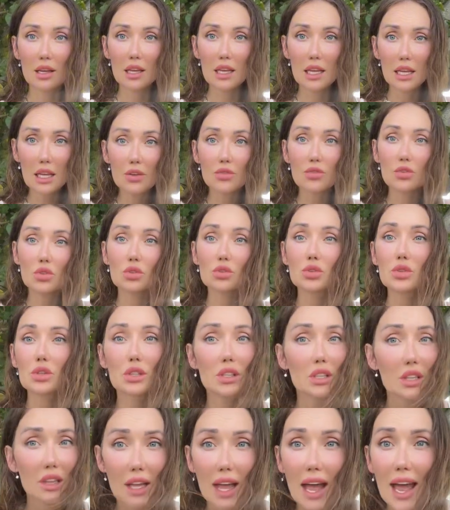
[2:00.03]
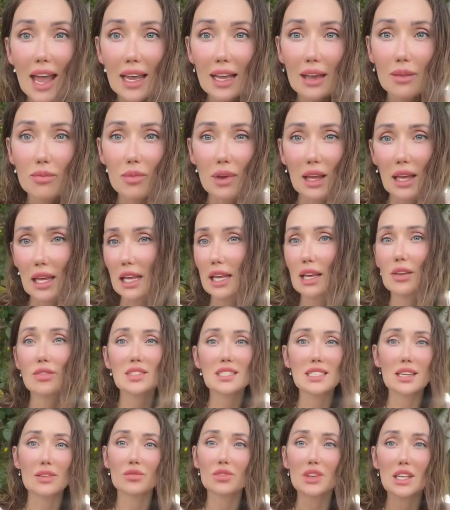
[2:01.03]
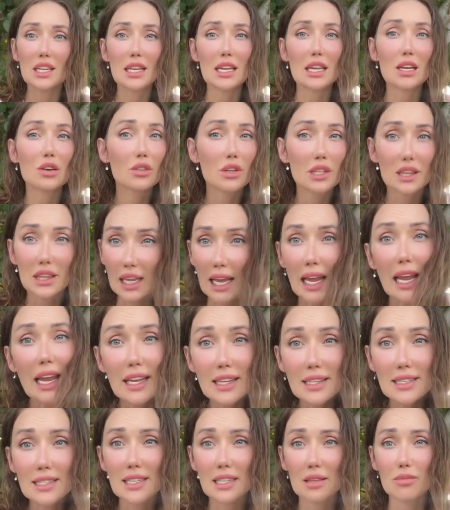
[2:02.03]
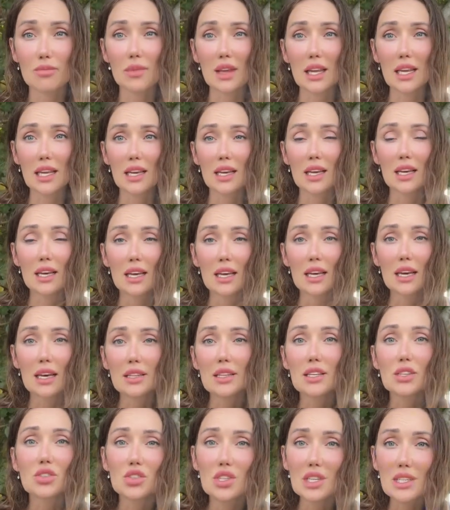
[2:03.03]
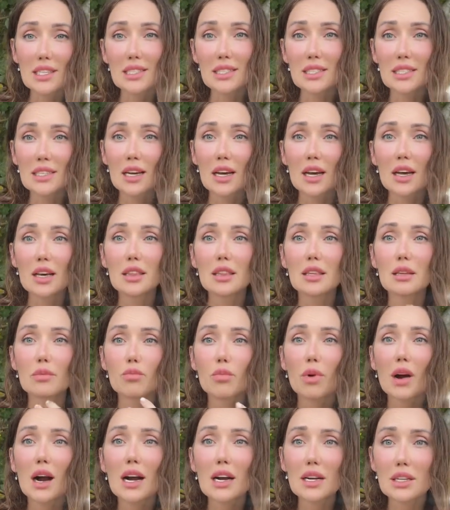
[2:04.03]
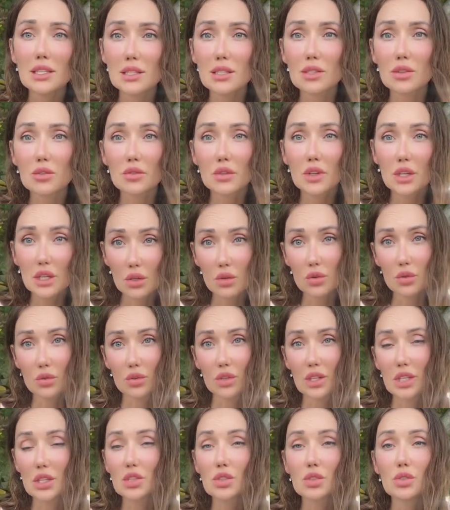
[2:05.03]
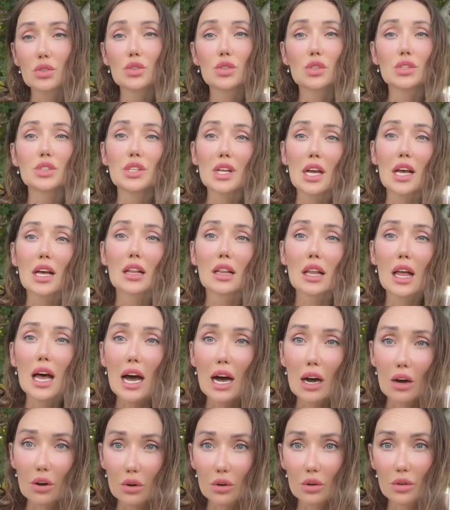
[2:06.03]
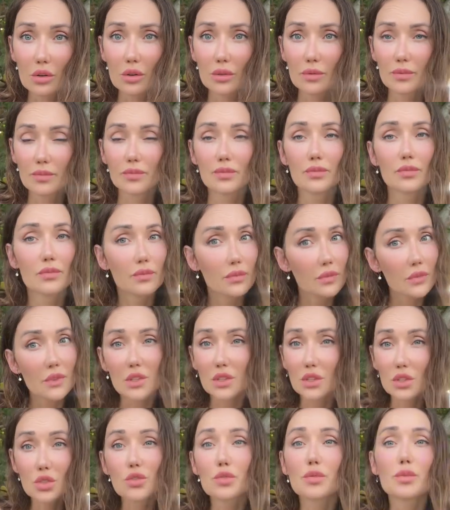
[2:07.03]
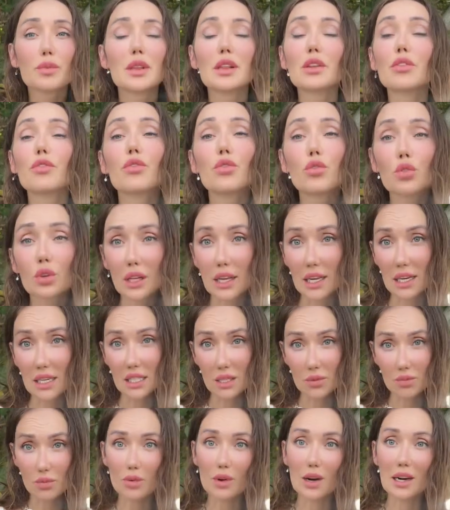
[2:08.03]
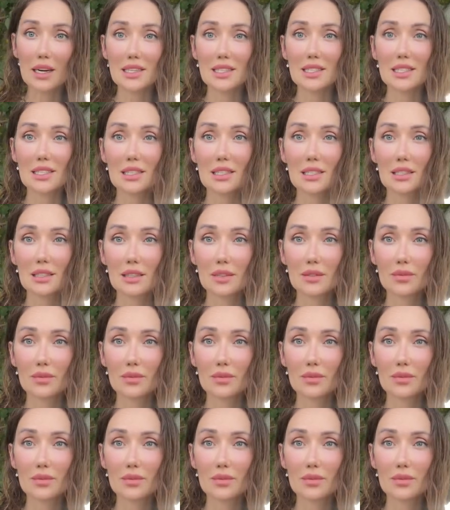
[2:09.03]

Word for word: If you don't like me, if something irritates in me, that's just the parts of you that you don't allow to be fully expressed.